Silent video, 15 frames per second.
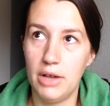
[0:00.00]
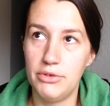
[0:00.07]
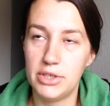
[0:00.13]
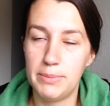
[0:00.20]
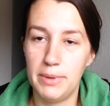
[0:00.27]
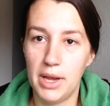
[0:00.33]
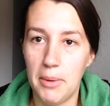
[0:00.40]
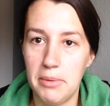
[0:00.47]

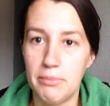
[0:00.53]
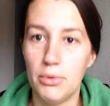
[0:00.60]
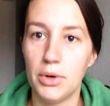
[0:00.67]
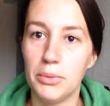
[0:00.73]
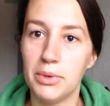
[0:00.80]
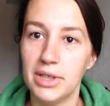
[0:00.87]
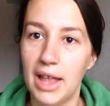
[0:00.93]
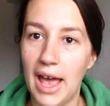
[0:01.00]
just becoming
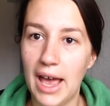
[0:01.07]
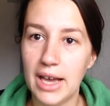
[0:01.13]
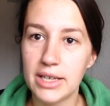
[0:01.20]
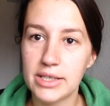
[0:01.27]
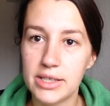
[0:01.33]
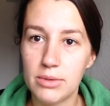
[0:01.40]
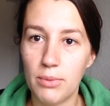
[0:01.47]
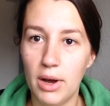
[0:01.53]
more
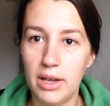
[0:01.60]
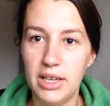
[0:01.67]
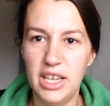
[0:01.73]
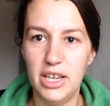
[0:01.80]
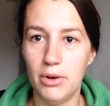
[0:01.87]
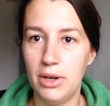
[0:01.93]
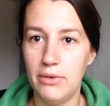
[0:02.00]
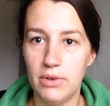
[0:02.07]
relaxed,
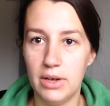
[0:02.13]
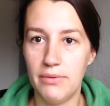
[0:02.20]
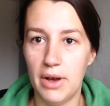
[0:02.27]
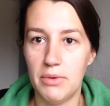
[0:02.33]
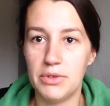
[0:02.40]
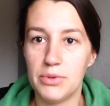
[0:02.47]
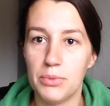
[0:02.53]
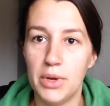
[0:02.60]
even if
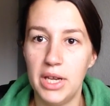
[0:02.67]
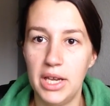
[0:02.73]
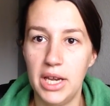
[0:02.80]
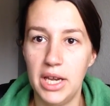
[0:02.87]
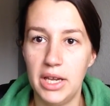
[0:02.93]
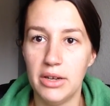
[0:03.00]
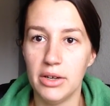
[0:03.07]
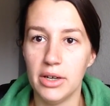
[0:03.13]
I was
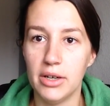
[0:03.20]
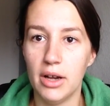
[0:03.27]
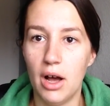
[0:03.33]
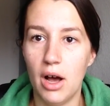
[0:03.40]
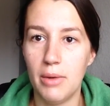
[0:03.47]
reading or